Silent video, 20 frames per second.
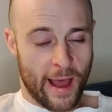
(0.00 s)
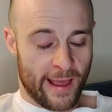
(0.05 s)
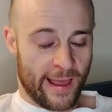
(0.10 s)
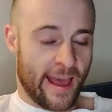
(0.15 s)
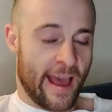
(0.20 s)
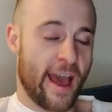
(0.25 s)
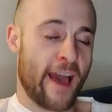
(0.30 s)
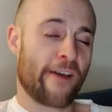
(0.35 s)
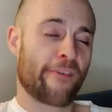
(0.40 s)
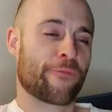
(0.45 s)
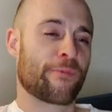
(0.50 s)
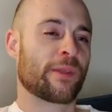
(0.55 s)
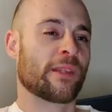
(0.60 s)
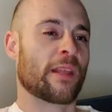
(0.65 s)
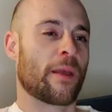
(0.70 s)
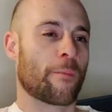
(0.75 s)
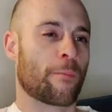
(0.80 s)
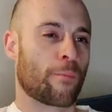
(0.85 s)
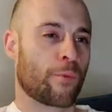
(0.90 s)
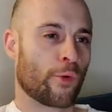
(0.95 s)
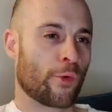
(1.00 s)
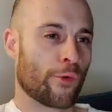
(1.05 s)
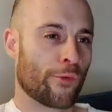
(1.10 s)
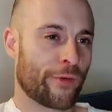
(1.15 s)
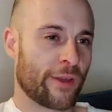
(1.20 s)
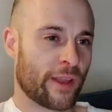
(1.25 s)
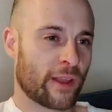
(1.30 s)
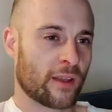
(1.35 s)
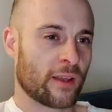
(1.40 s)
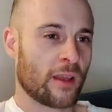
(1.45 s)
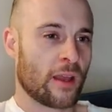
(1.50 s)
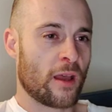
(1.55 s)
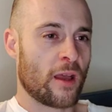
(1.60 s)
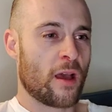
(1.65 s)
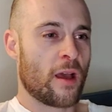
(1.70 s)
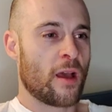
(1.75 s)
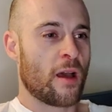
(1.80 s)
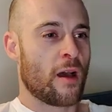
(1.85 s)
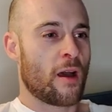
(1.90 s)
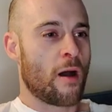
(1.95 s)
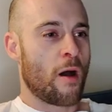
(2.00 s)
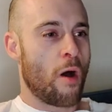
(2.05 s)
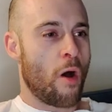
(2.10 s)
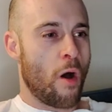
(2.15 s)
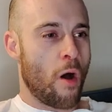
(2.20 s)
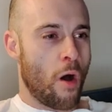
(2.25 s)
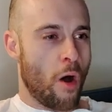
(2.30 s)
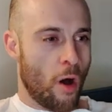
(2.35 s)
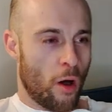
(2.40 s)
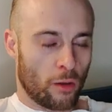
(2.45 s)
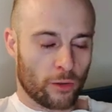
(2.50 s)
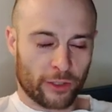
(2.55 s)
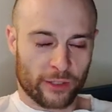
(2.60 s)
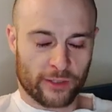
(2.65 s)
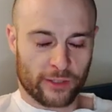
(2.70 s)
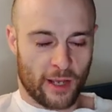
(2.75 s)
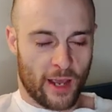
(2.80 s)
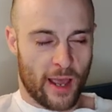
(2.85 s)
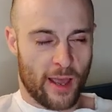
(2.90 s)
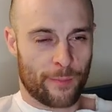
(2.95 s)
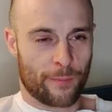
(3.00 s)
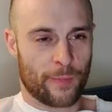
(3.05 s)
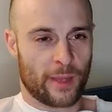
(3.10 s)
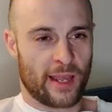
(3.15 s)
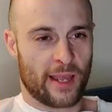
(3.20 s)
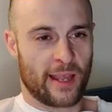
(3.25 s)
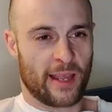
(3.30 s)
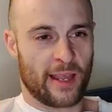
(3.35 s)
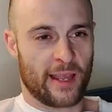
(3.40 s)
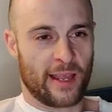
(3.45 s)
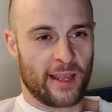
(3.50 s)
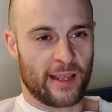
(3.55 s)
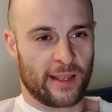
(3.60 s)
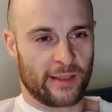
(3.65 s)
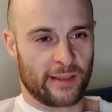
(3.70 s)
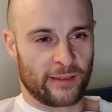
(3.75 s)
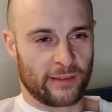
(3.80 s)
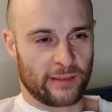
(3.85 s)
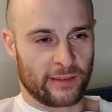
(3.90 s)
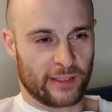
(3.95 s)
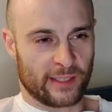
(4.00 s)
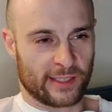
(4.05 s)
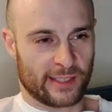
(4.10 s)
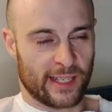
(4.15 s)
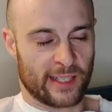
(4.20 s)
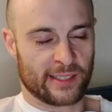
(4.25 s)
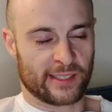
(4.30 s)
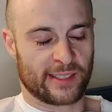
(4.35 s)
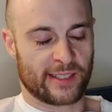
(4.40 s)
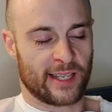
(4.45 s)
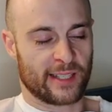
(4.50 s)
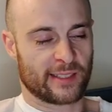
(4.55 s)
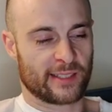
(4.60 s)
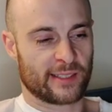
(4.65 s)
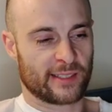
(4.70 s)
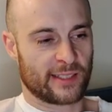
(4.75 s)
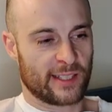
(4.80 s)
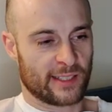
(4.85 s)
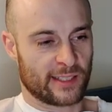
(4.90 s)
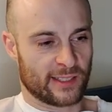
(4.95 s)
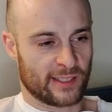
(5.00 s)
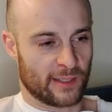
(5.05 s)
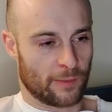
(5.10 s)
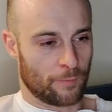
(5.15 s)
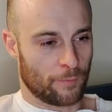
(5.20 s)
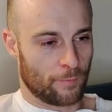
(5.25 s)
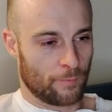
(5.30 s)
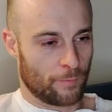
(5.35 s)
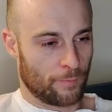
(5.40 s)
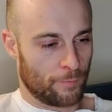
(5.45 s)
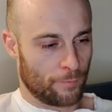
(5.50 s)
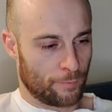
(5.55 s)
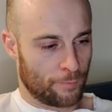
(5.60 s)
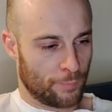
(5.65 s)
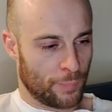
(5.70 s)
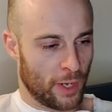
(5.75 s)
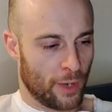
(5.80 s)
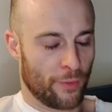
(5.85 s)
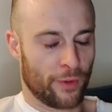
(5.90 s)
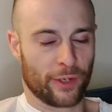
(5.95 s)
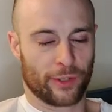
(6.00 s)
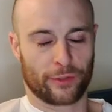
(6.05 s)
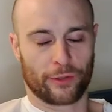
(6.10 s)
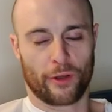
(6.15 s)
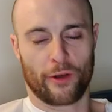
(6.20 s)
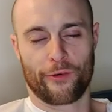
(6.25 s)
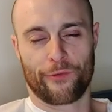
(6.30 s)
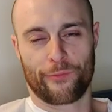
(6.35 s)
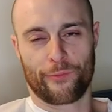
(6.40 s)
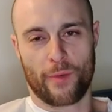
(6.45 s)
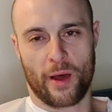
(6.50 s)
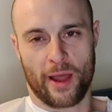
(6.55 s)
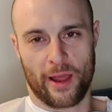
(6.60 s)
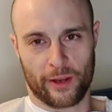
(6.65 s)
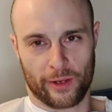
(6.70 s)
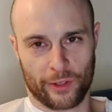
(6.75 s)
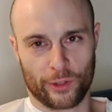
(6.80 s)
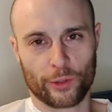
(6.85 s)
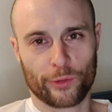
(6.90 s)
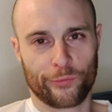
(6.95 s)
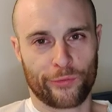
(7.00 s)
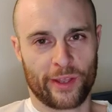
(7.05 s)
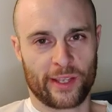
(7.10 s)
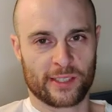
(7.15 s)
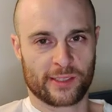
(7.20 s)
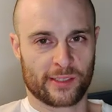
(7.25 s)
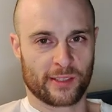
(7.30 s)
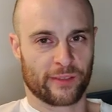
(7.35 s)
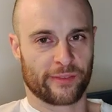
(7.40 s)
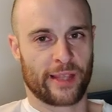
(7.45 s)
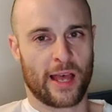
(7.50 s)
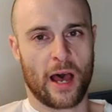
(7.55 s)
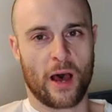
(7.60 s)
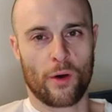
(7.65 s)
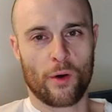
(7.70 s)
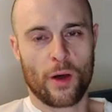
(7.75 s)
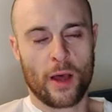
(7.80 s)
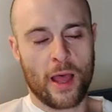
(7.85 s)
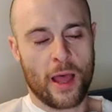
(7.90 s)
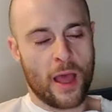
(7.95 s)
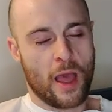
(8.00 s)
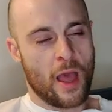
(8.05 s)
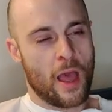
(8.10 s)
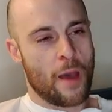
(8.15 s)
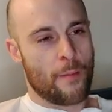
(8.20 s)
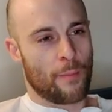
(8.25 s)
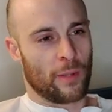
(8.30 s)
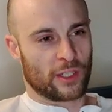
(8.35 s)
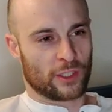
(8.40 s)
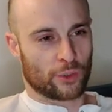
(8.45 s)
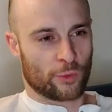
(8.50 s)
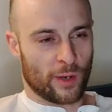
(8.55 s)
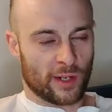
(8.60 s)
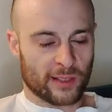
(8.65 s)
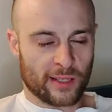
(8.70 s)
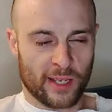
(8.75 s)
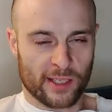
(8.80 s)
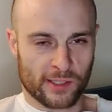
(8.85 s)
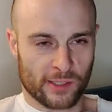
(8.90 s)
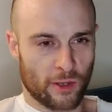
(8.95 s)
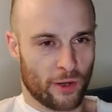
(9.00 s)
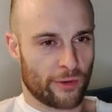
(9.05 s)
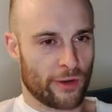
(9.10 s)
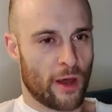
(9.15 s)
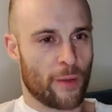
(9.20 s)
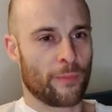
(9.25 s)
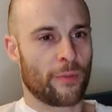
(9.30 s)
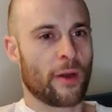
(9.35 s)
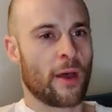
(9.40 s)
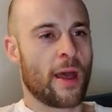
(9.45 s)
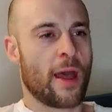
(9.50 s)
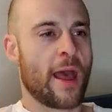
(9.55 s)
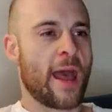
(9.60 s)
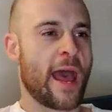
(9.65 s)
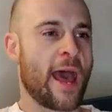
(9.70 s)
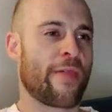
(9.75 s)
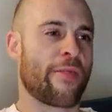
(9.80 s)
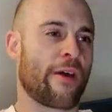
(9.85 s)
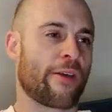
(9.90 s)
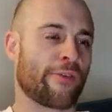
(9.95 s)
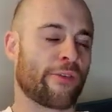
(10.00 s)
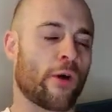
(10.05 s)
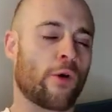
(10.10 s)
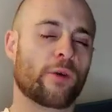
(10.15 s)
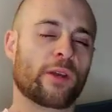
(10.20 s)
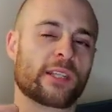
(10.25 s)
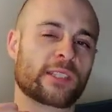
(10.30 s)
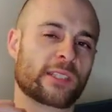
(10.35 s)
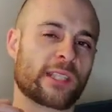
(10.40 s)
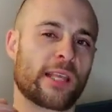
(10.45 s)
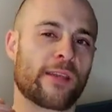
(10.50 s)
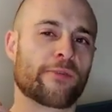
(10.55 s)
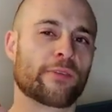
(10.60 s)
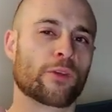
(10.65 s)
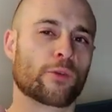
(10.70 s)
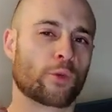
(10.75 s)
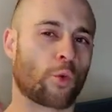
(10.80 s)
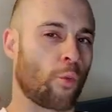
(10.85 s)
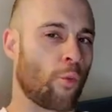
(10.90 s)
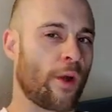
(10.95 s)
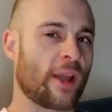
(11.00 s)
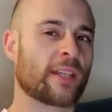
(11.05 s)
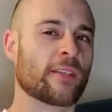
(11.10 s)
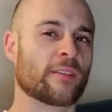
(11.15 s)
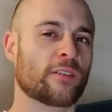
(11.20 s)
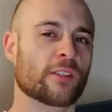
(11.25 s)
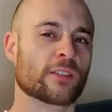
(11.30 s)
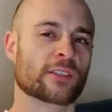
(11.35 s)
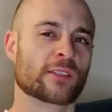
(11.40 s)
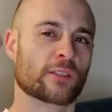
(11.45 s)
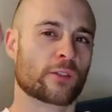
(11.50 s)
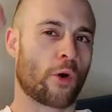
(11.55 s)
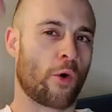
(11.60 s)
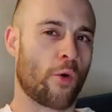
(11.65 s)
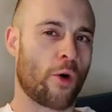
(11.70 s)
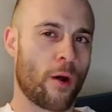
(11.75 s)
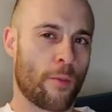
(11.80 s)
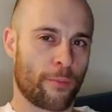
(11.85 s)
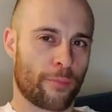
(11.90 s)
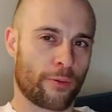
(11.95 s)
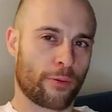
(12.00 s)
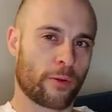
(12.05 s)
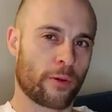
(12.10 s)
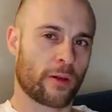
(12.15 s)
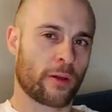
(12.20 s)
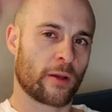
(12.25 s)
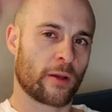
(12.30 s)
I have been improving all the time, in the sense that since the period of my acute phase till now, my strength has gone up. And I notice, even though the weight doesn't go up